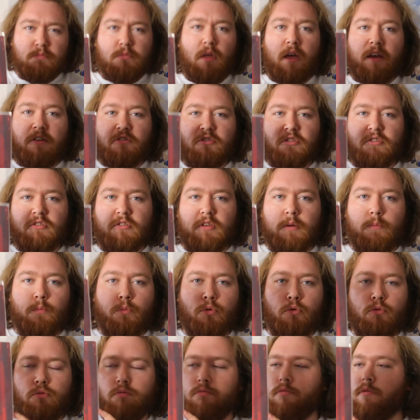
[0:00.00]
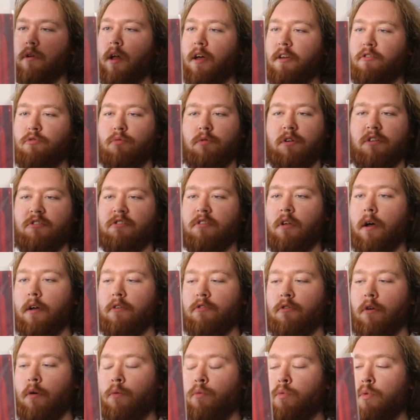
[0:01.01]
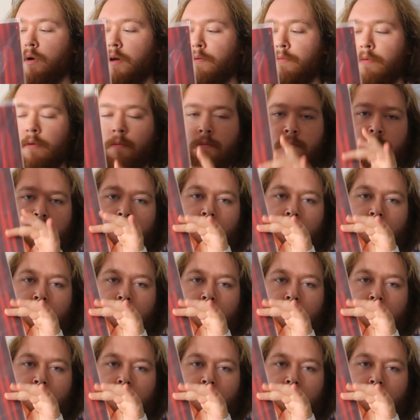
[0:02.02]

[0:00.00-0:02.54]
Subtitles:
Nice and simple, nice one to start us off with.